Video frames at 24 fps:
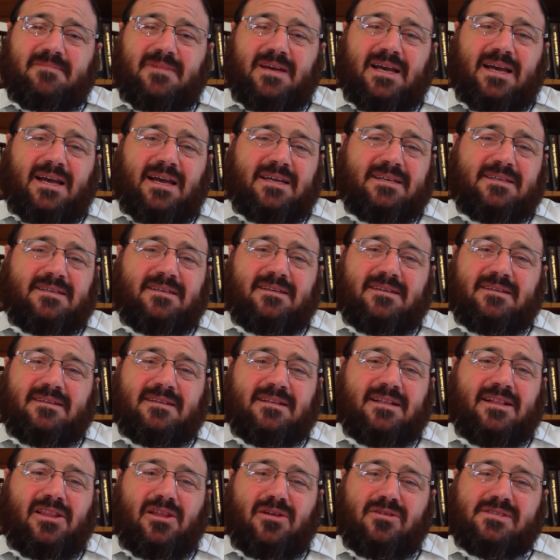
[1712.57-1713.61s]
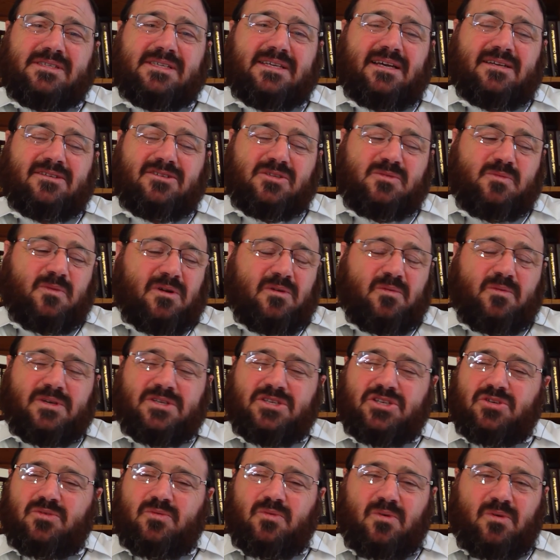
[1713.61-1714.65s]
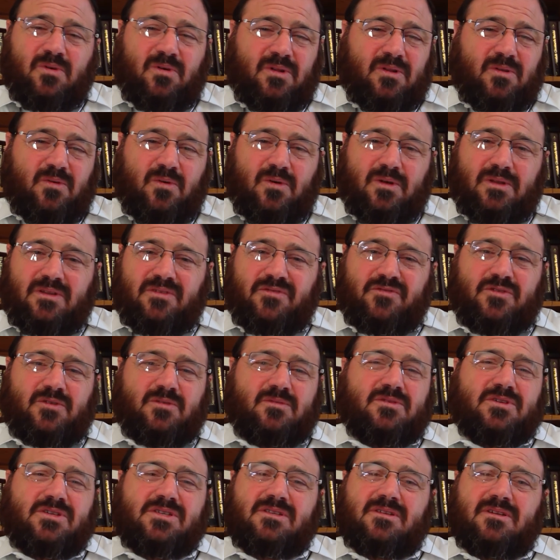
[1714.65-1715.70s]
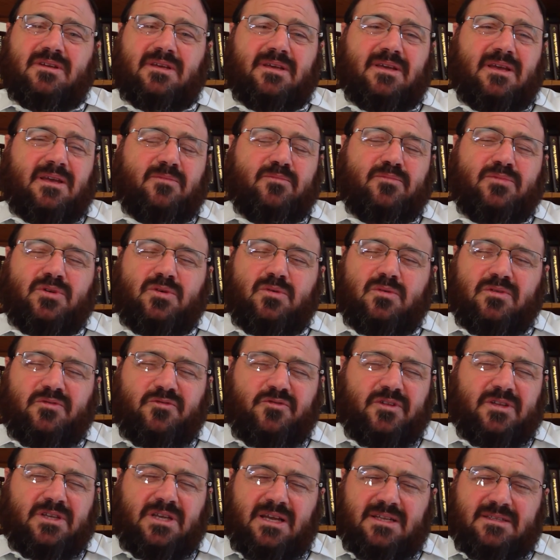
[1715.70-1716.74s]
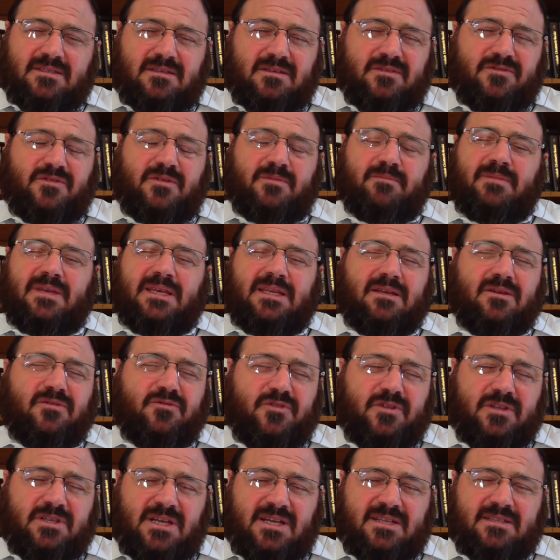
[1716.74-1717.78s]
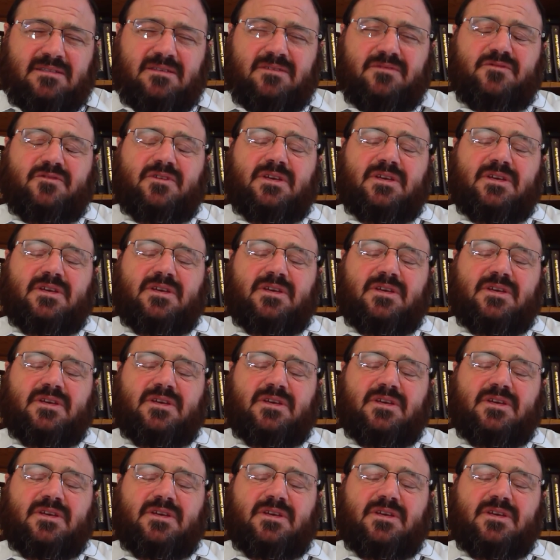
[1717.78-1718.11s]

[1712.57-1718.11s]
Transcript: in closing, I just want to wish you all of you, just a beautiful Yantif, a meaningful Yantif,